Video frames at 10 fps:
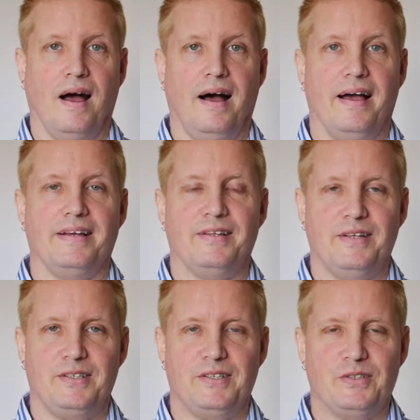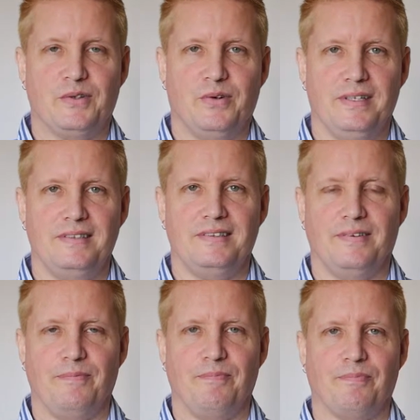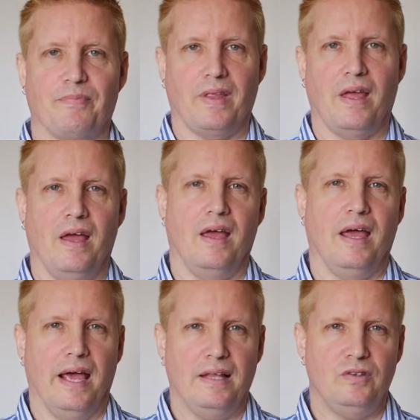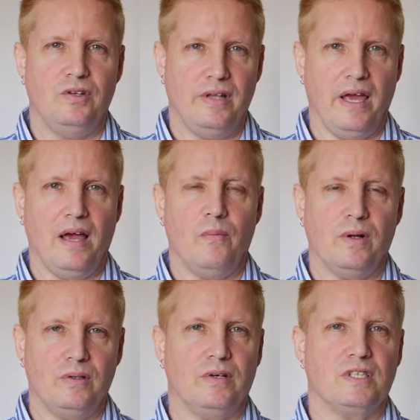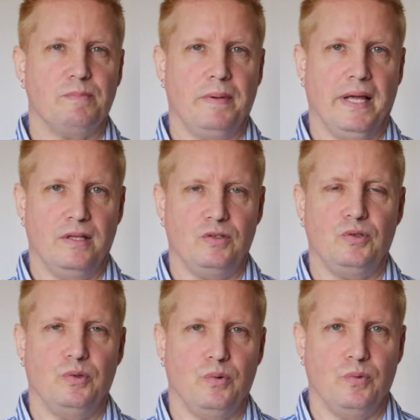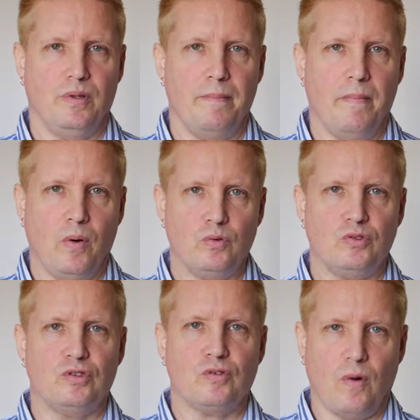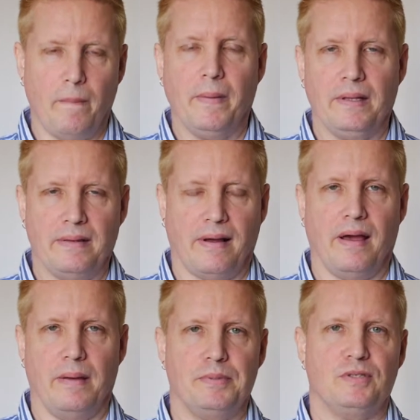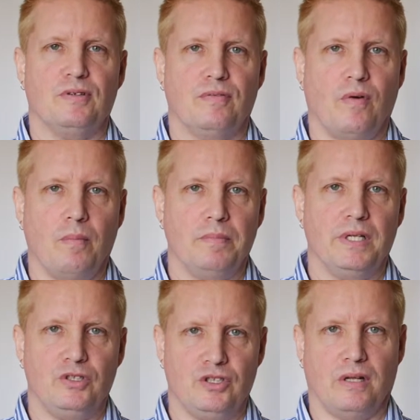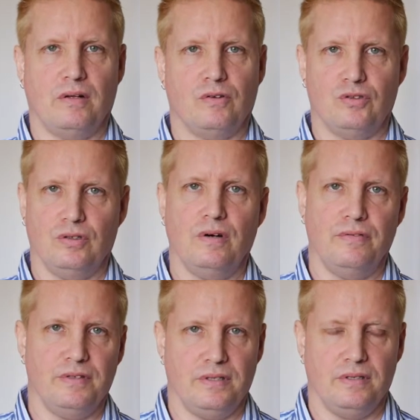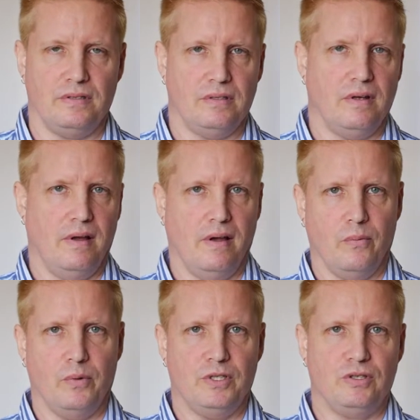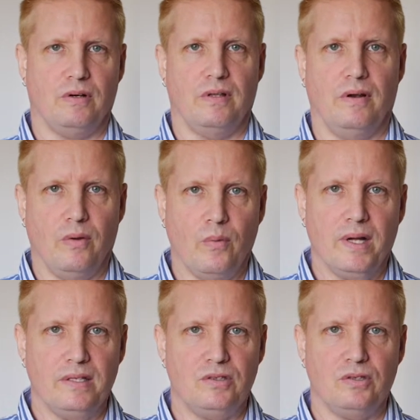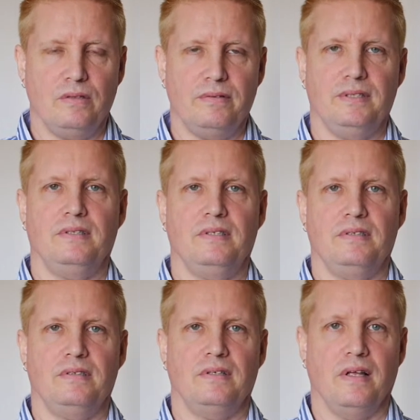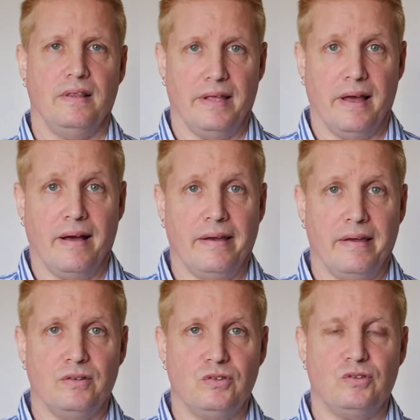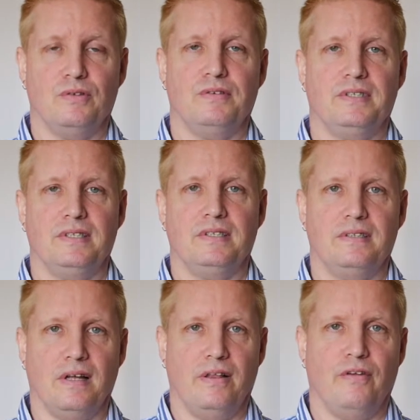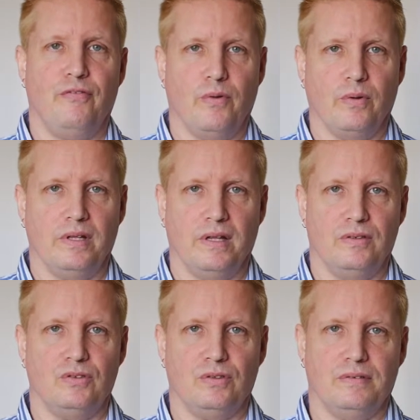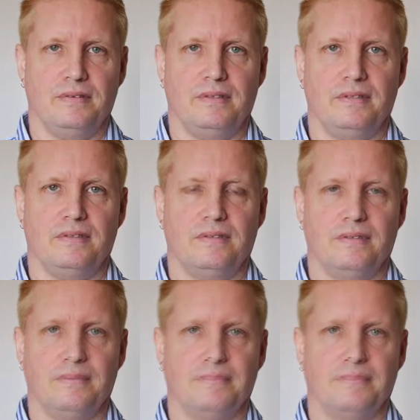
Hi, this is Chris, and today I want to explain to you the most common types of omnichannel services, which are the low-end services, the high-end services, and the front-end services.